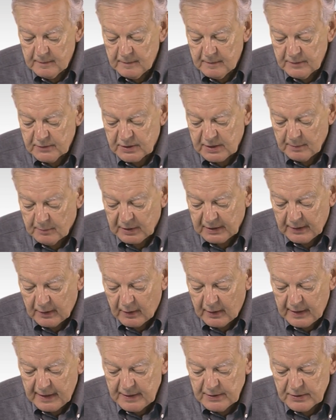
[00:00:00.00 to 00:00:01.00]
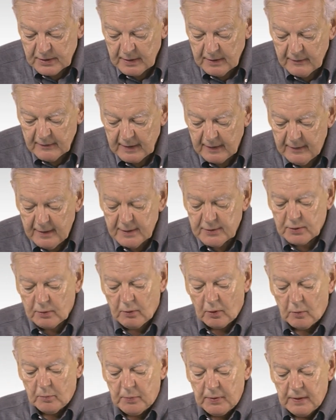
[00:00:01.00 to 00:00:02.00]
similarities than this
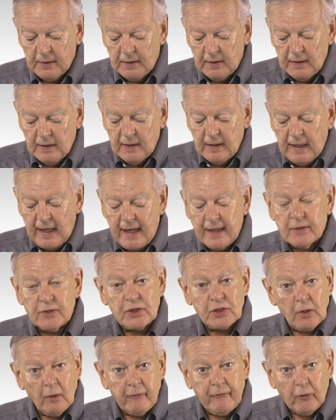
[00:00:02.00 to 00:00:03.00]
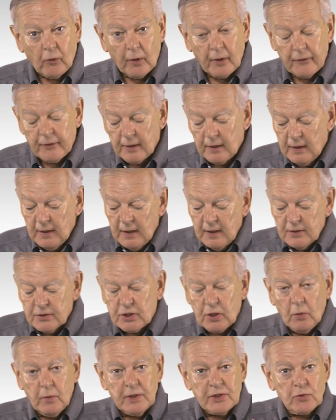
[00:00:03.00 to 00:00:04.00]
group, and so forth.
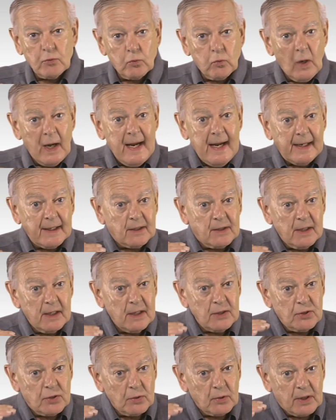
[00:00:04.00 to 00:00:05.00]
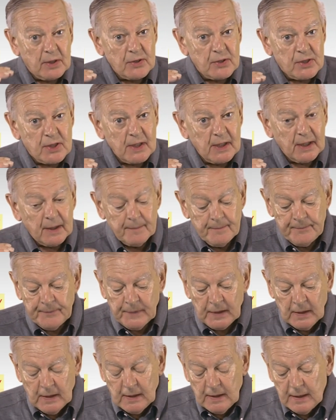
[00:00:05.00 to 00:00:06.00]
So it's ranked, as you can see.
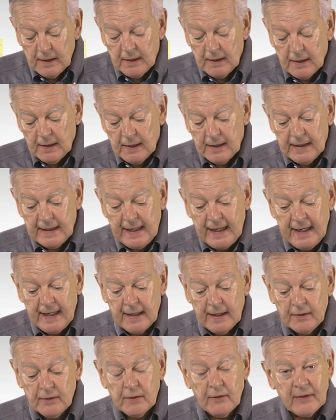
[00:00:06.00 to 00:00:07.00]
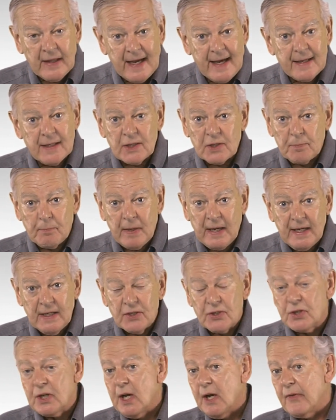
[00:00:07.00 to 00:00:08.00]
And that is
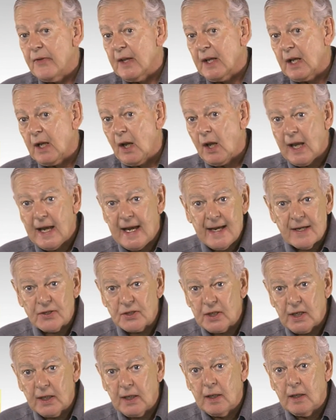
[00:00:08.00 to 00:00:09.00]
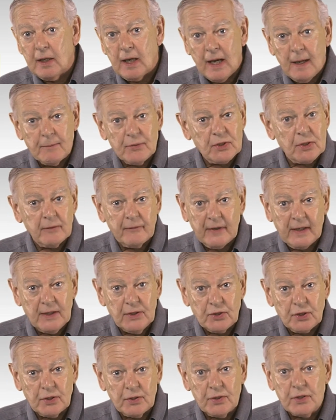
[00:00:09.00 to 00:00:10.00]
based on the classic
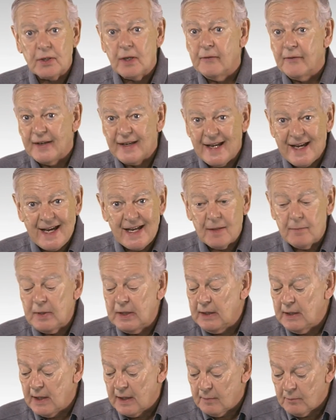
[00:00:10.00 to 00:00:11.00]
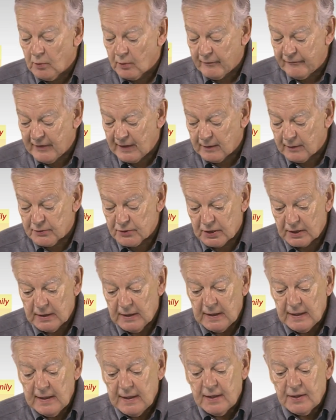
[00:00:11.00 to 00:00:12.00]
observations of anatomy and morphology.
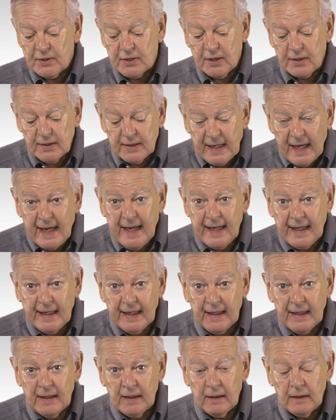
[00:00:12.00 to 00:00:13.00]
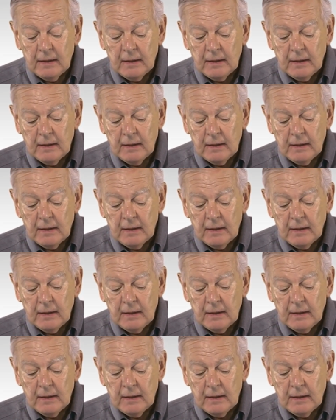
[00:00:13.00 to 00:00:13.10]
Today,